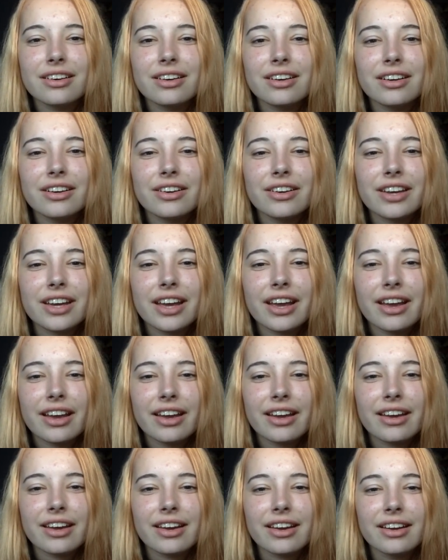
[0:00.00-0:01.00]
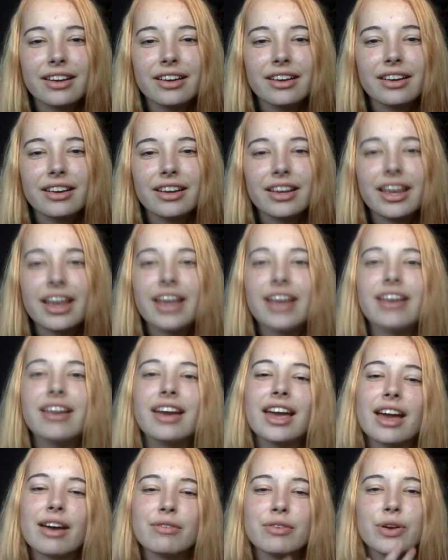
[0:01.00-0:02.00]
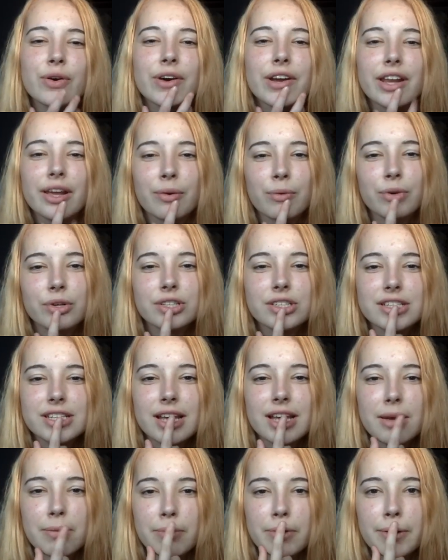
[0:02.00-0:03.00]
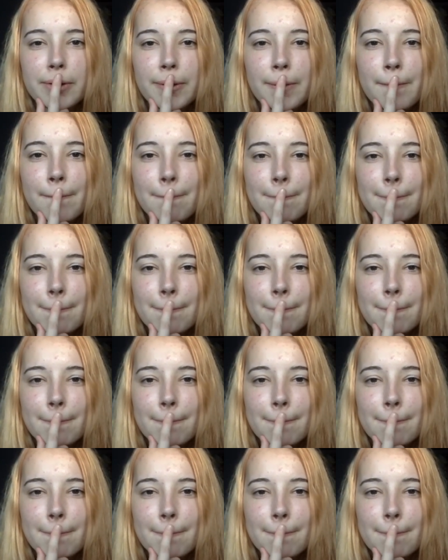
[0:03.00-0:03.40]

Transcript: Okay, again, I have no idea what just happened.